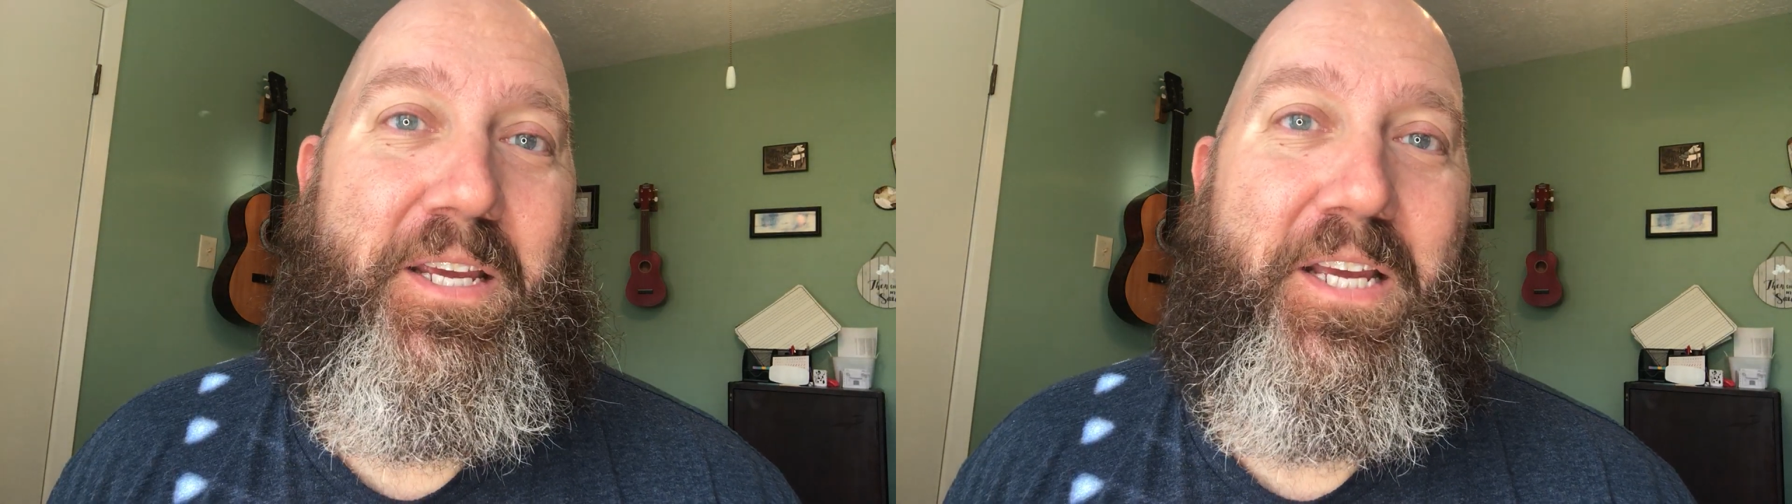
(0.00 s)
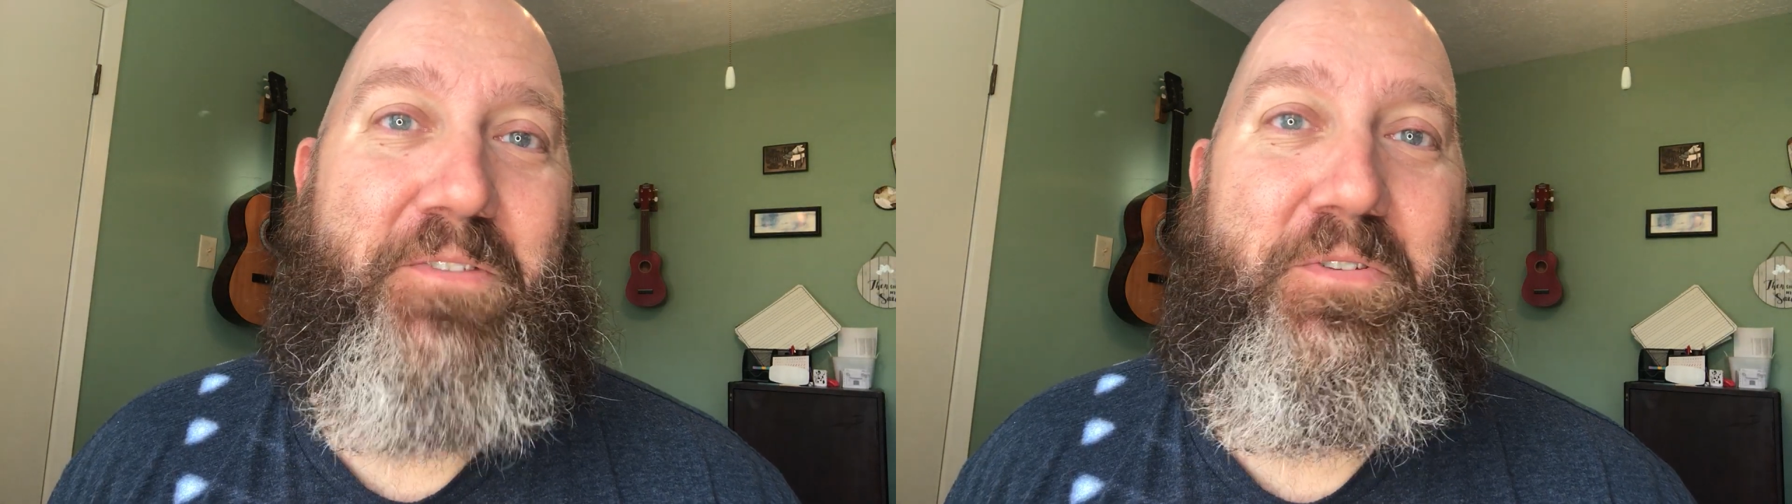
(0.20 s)

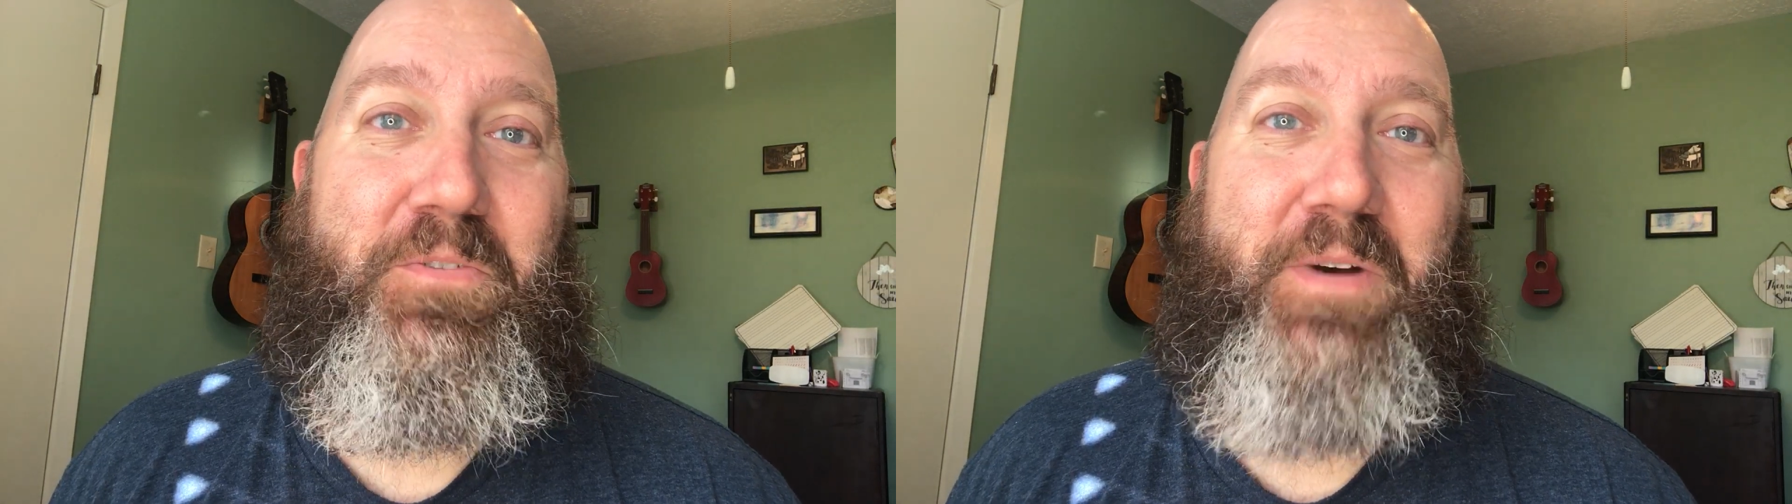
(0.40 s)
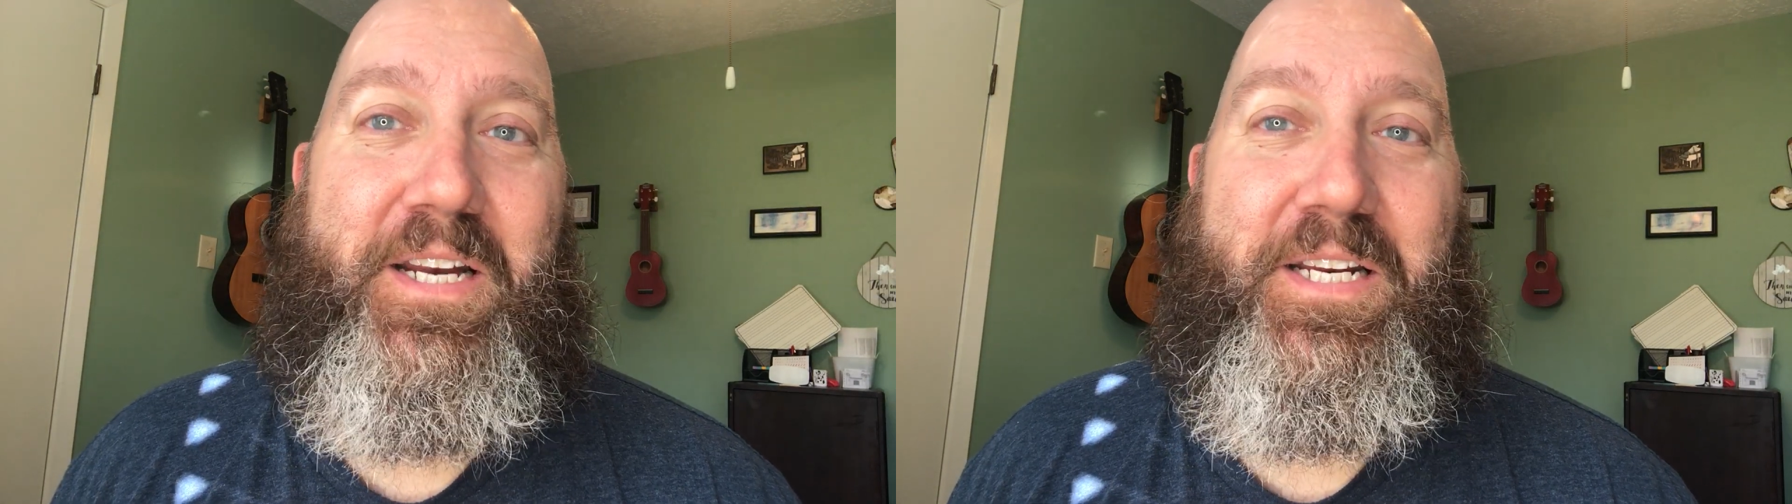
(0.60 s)
guess what
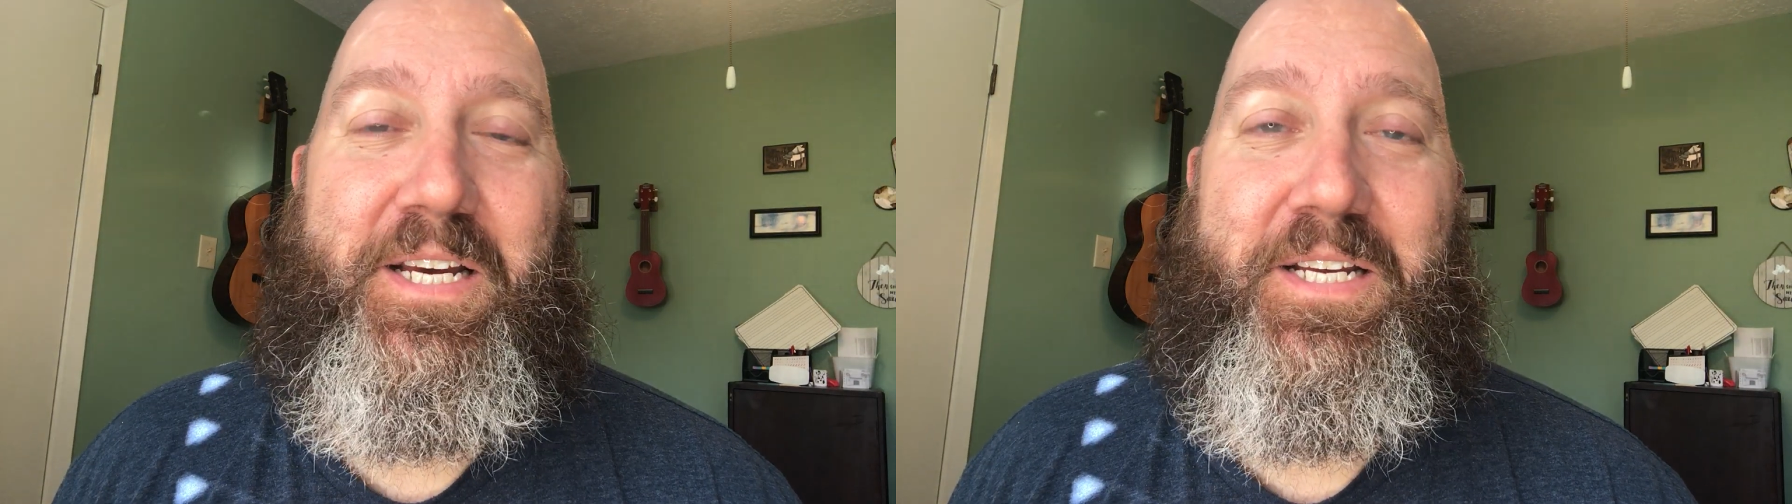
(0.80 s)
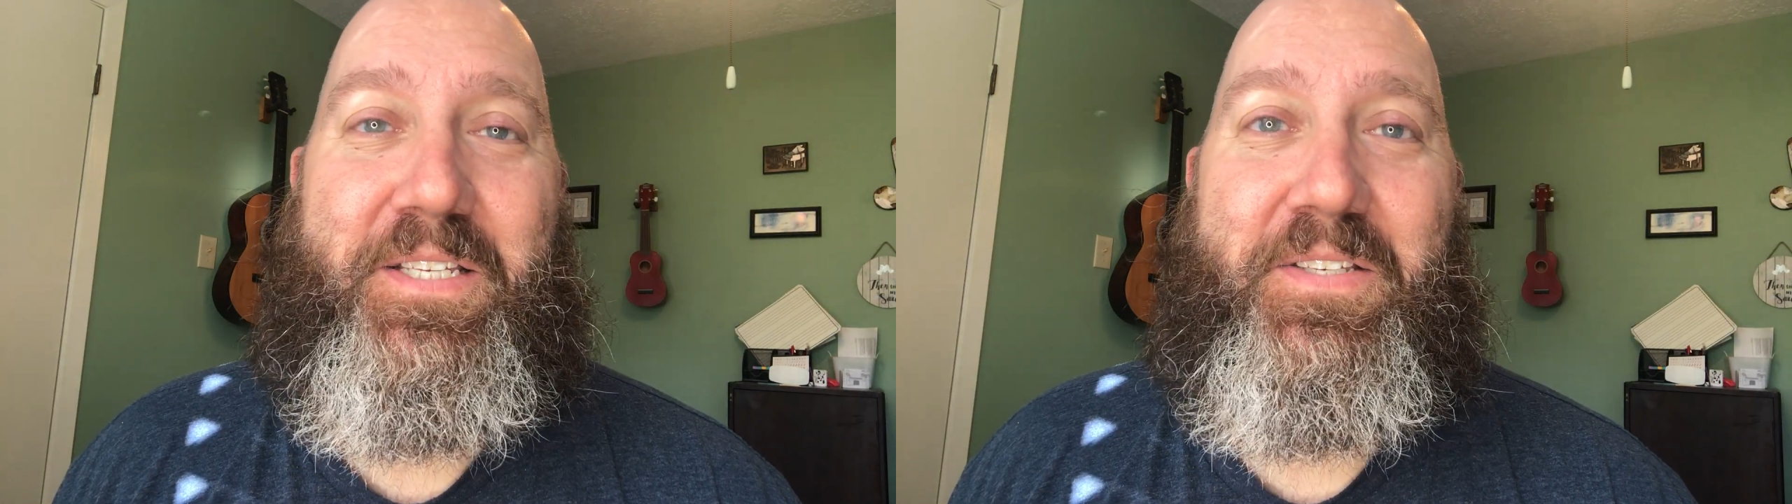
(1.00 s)
your body
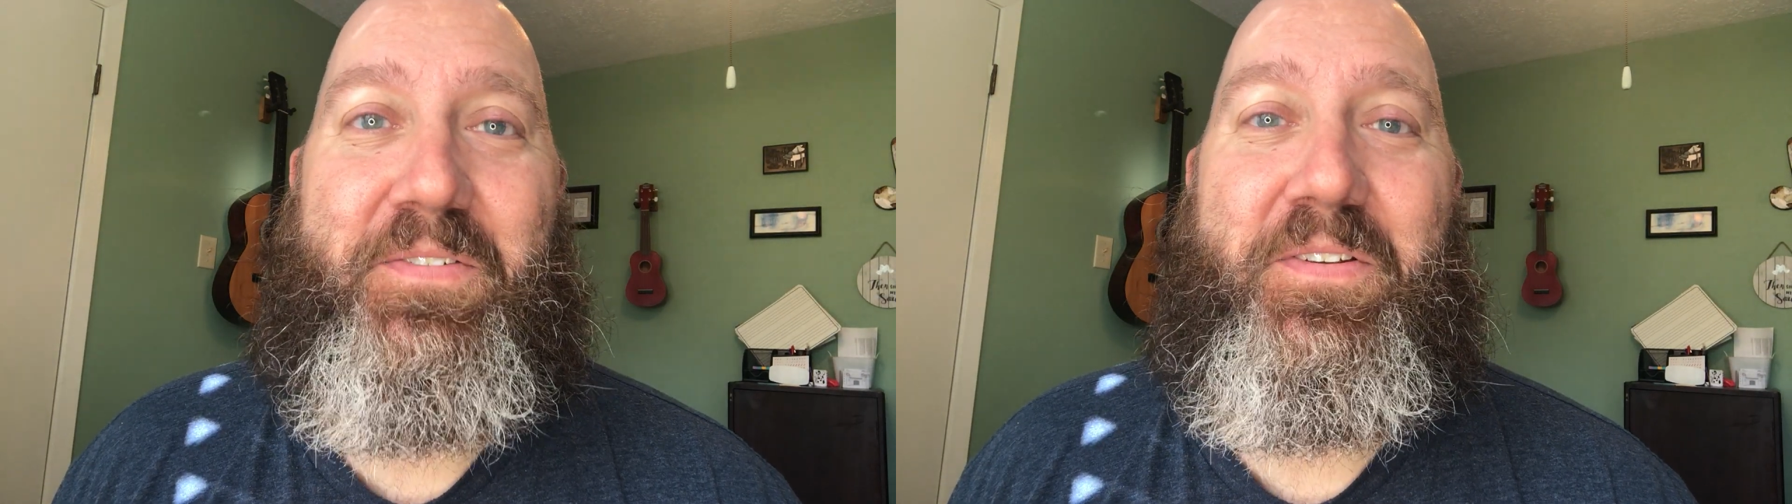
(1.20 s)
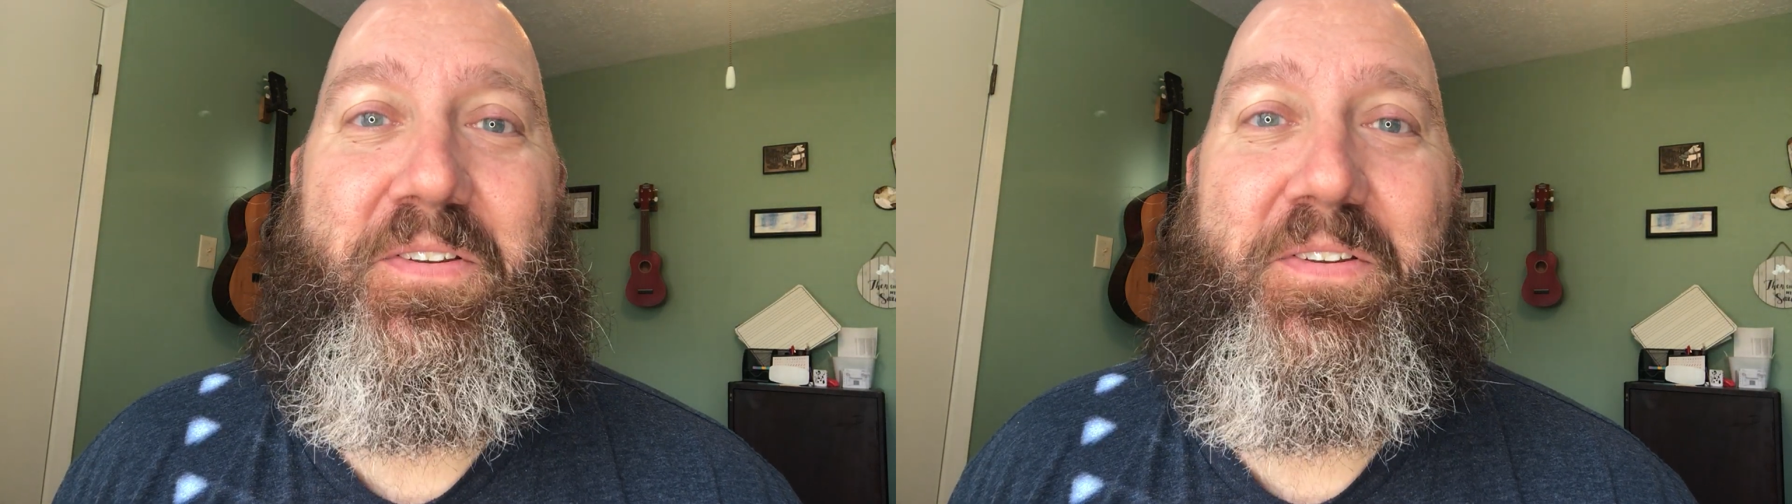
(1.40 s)
does?